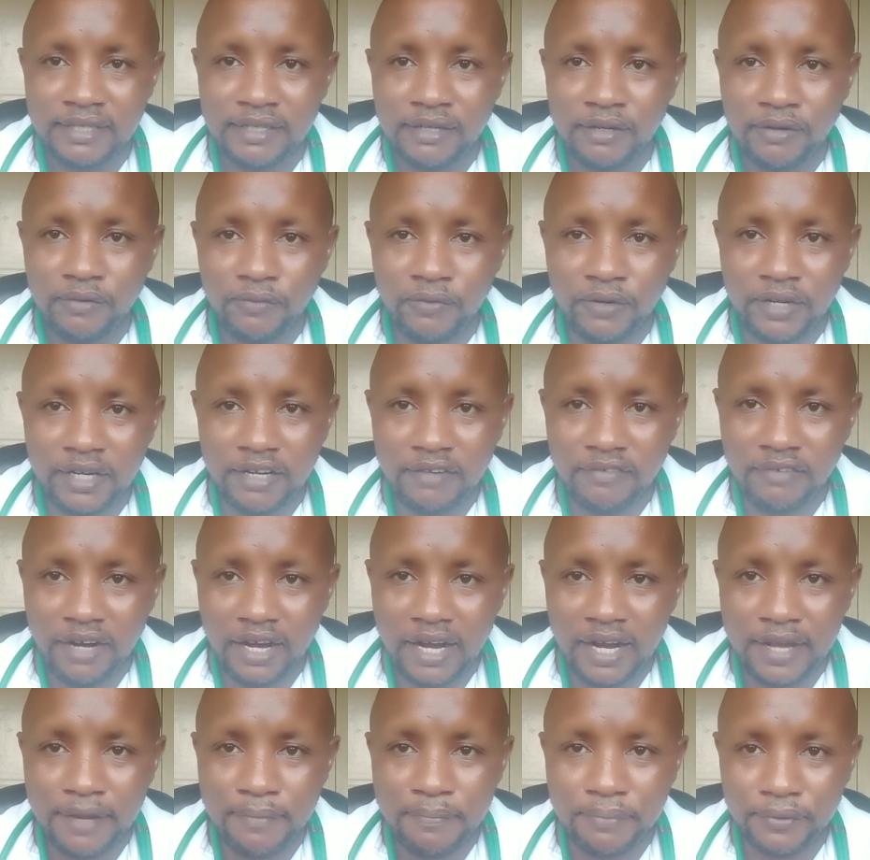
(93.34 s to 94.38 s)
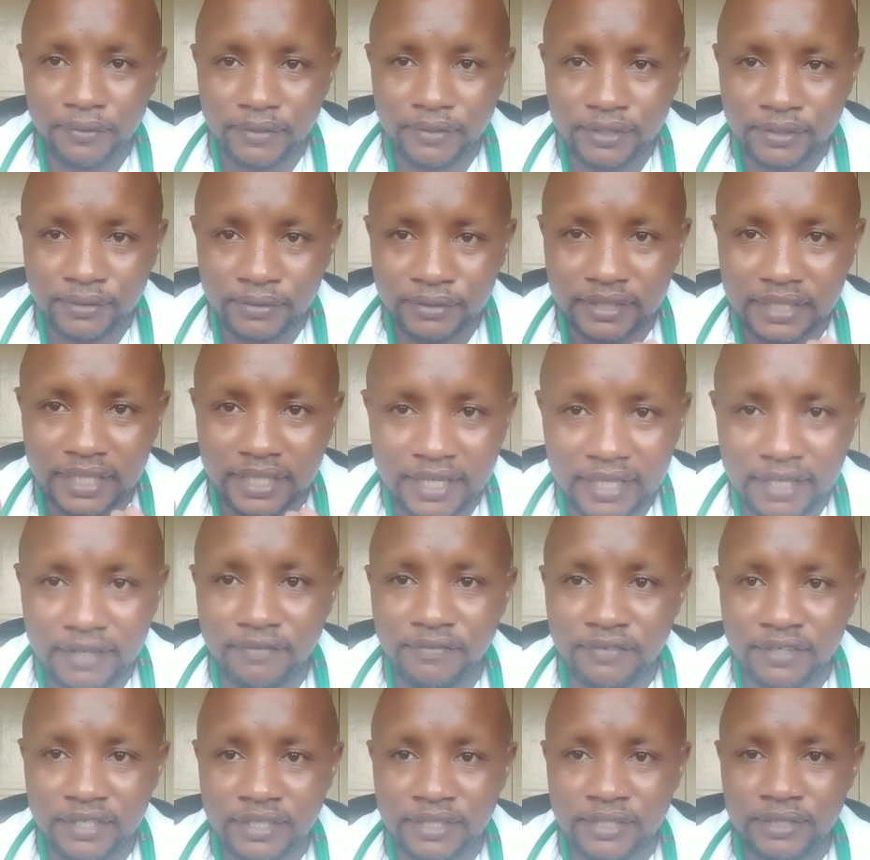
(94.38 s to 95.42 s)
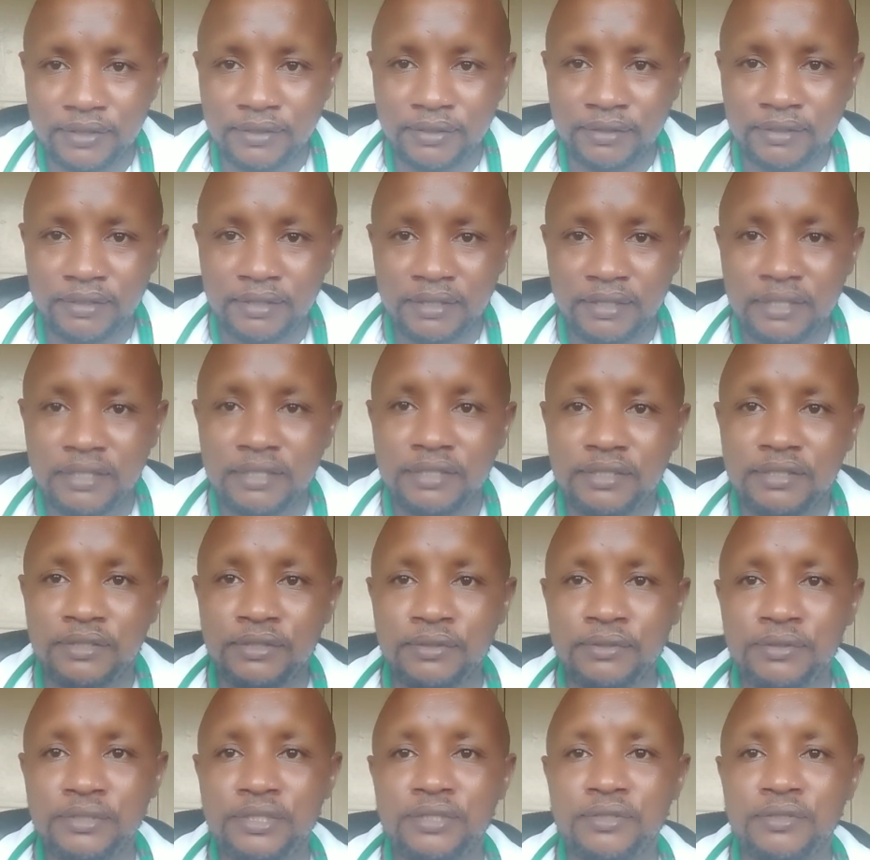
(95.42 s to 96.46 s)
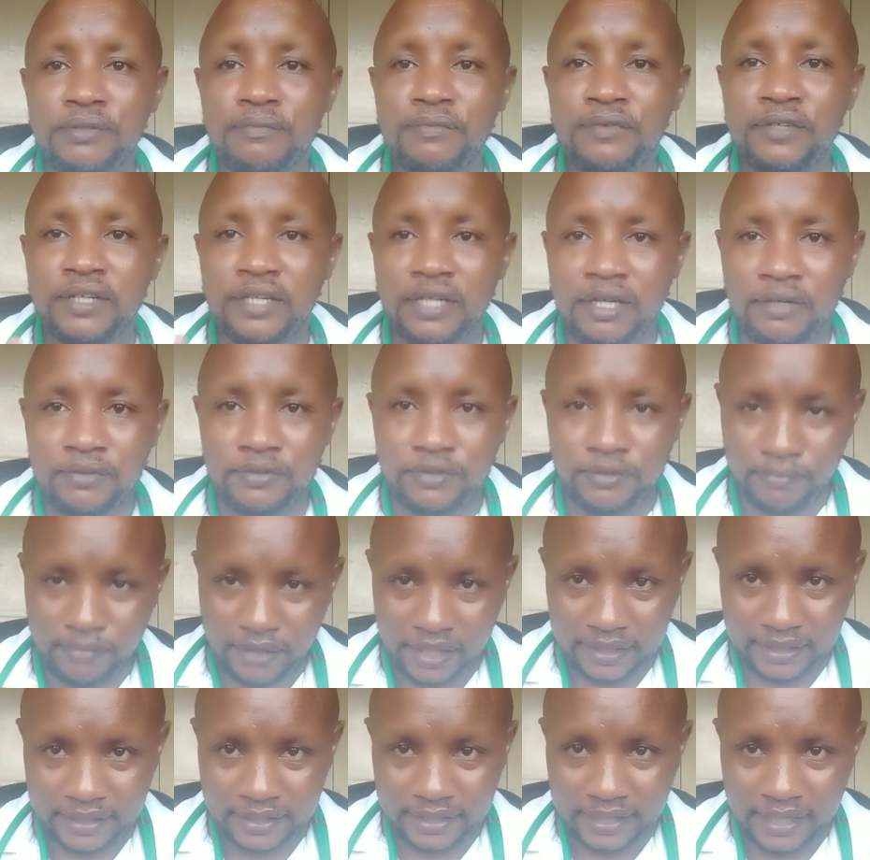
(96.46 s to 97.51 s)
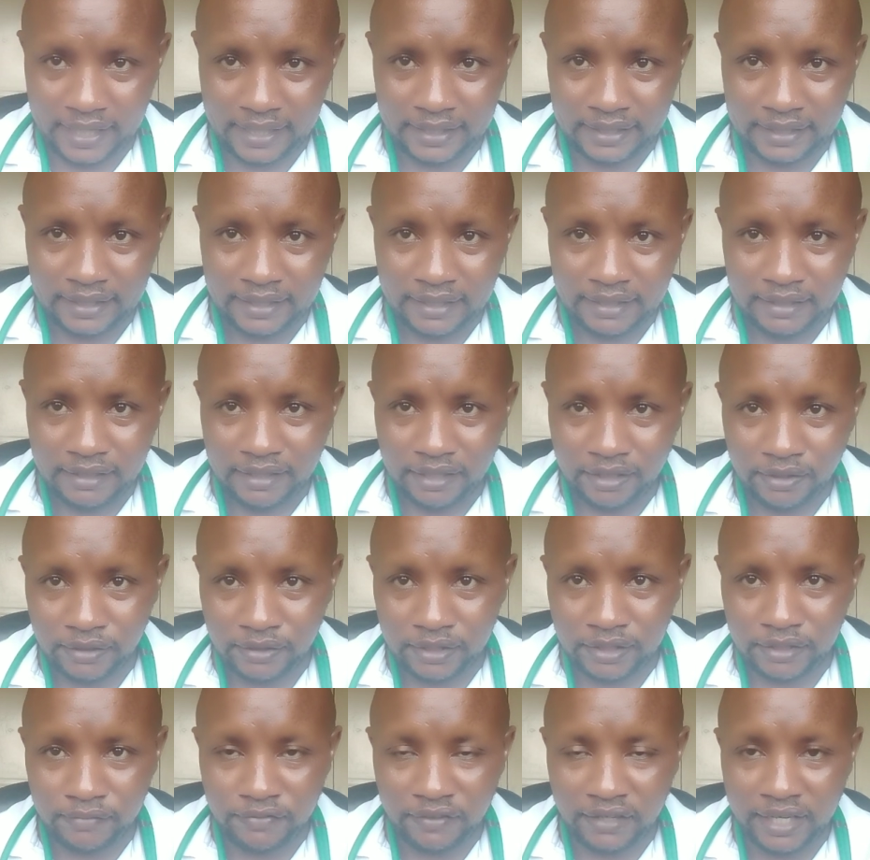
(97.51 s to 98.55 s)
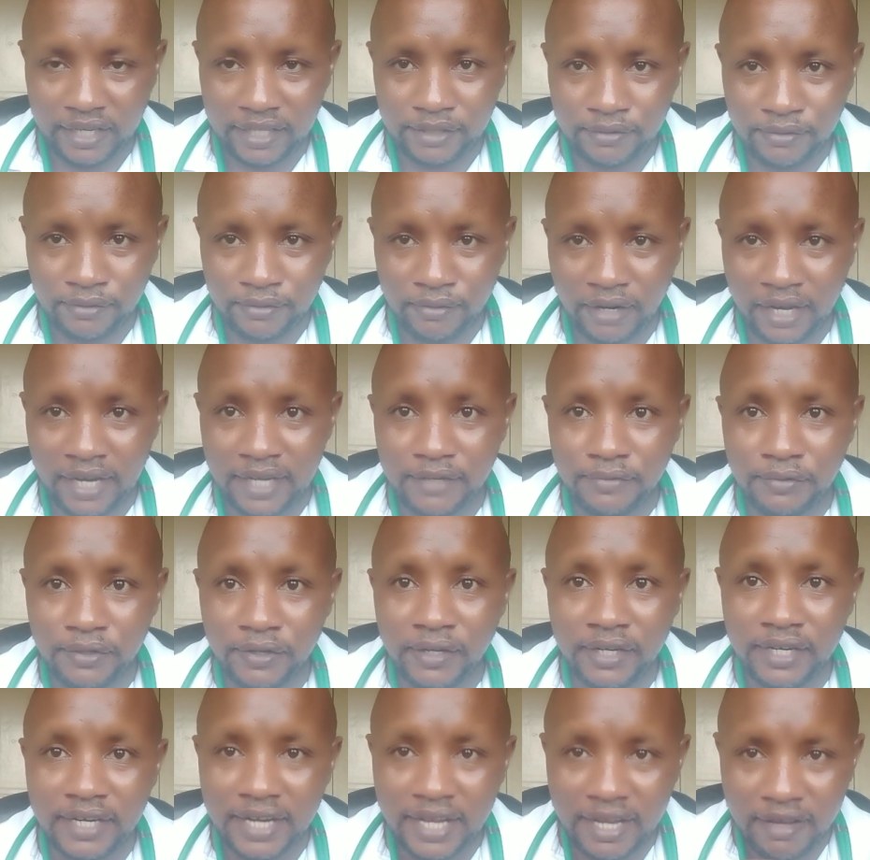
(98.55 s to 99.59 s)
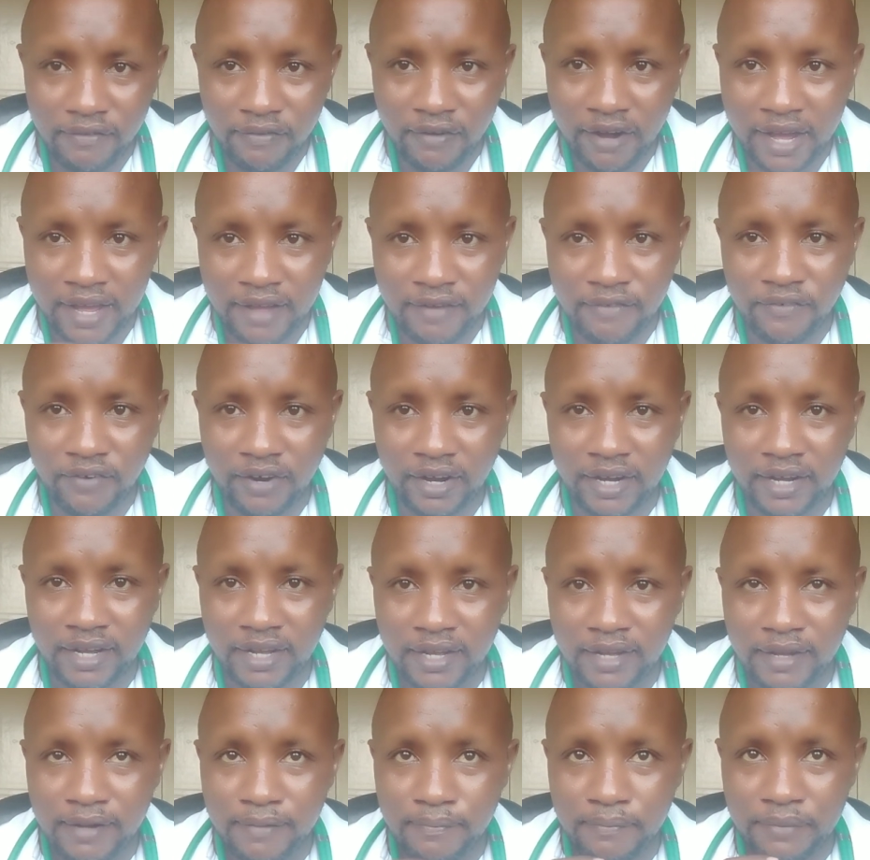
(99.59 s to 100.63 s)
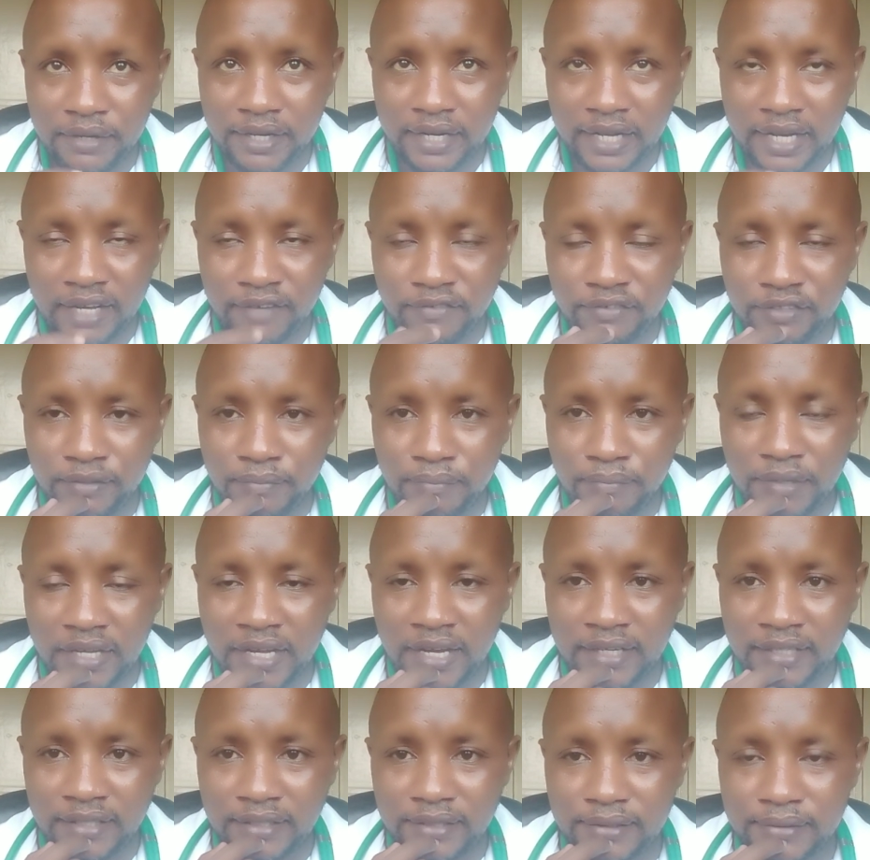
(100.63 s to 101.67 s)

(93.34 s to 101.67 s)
whenever I produce any video, YouTube will automatically notify you and will never ever be left behind.